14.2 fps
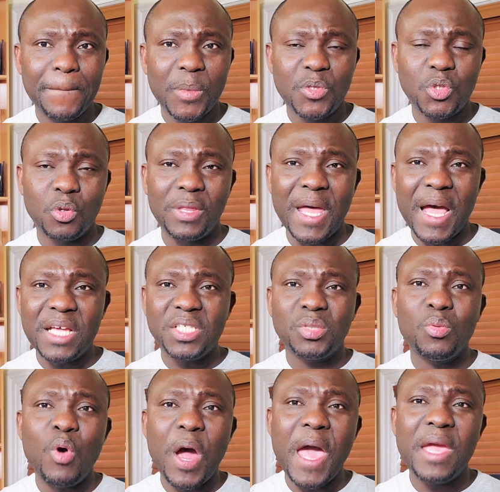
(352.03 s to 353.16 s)
So that's
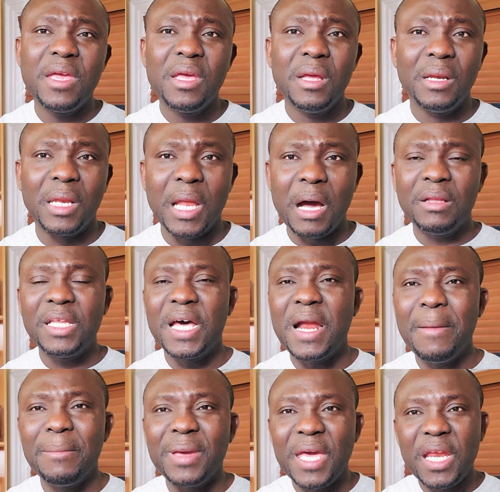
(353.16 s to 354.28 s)
why now that
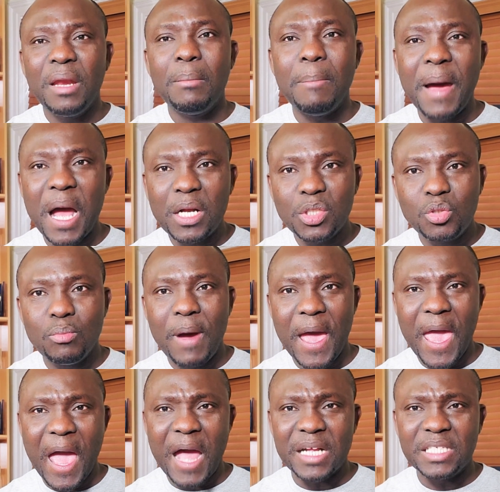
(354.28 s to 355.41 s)
I'm getting back to my
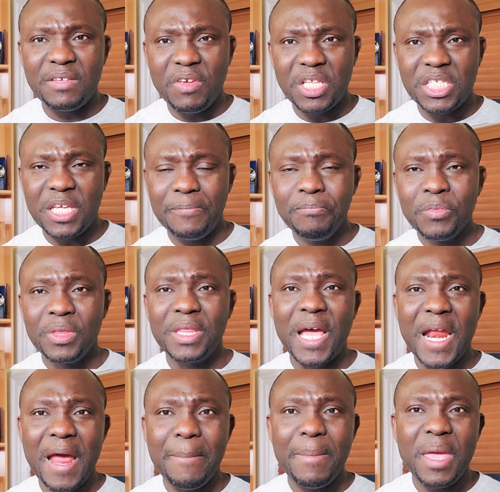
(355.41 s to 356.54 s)
activity, that
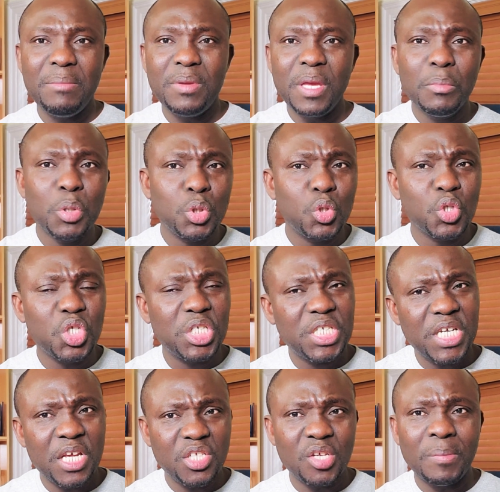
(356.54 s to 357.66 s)
I may be able to
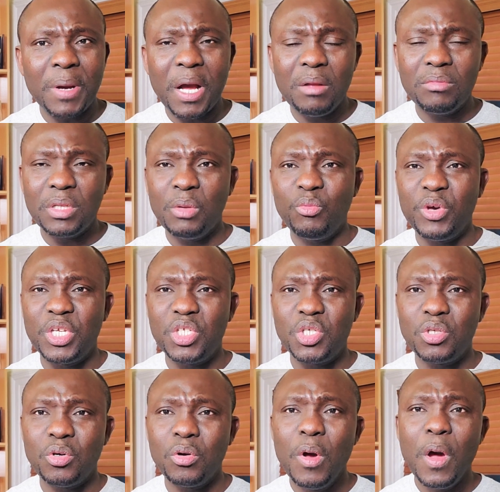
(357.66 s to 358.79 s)
share some content with
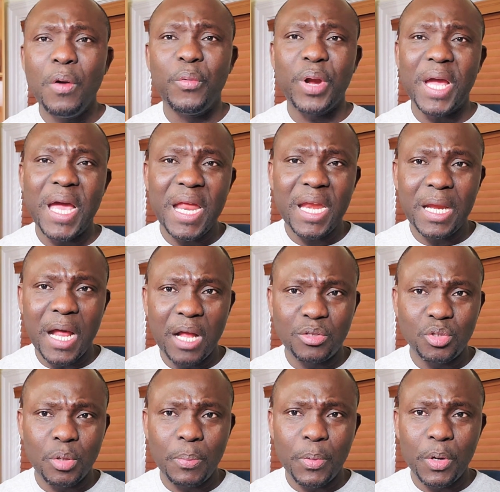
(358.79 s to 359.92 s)
you regarding
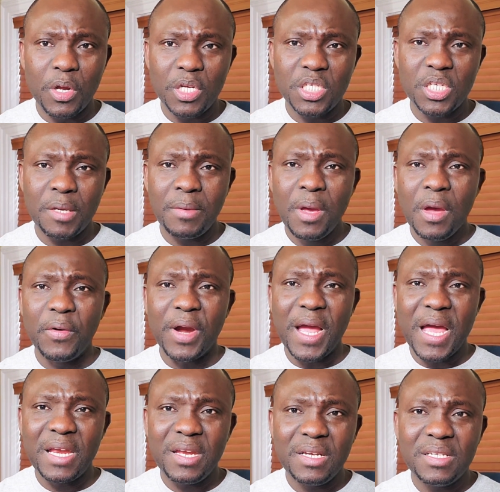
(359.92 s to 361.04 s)
entrepreneurship,
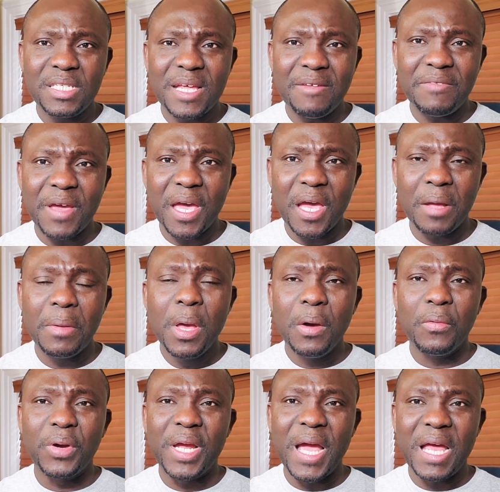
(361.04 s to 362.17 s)
regarding self-help,
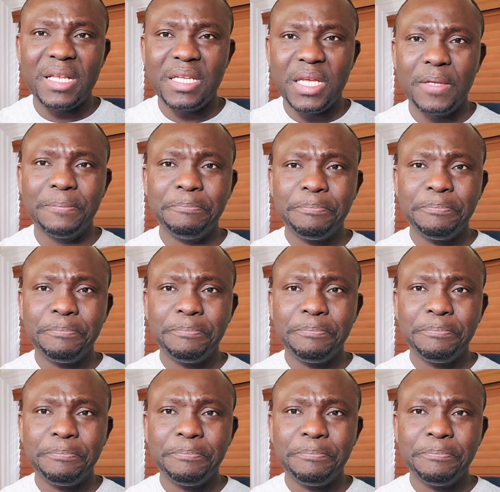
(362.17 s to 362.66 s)
regarding